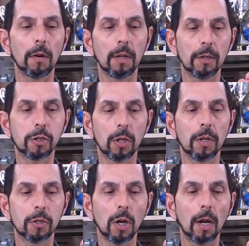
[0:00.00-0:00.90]

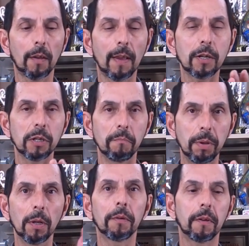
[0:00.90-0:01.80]
The shock is actually
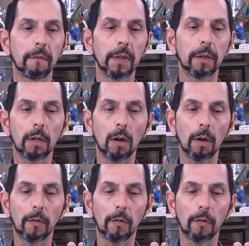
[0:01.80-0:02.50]
built to fit the car.